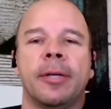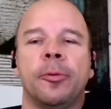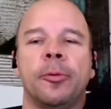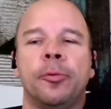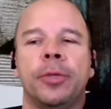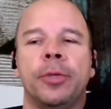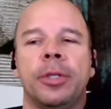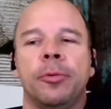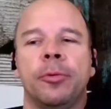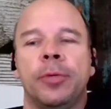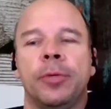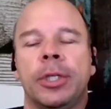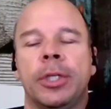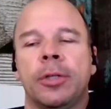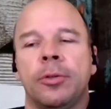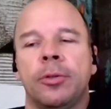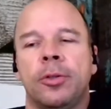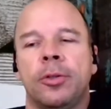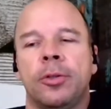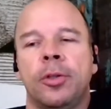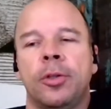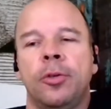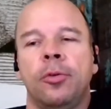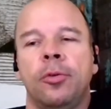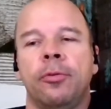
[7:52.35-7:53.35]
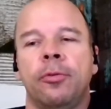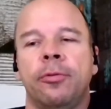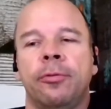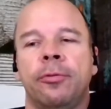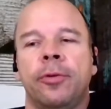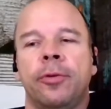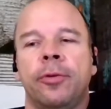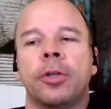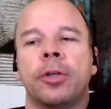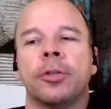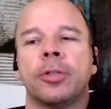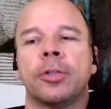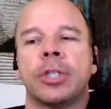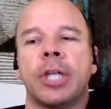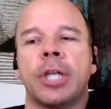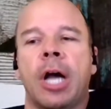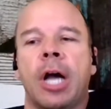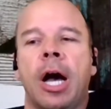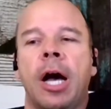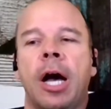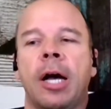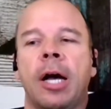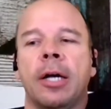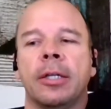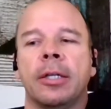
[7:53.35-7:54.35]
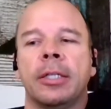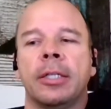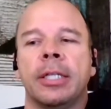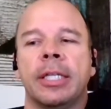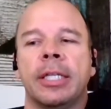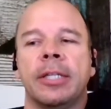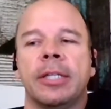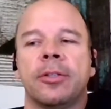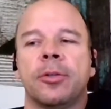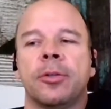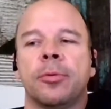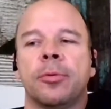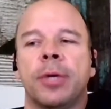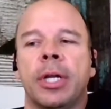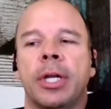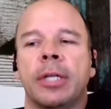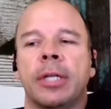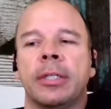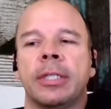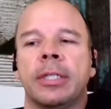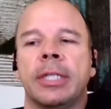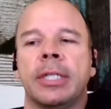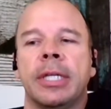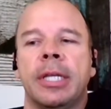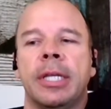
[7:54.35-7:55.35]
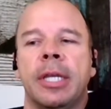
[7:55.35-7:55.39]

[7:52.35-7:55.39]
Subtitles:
we continue to focus on is around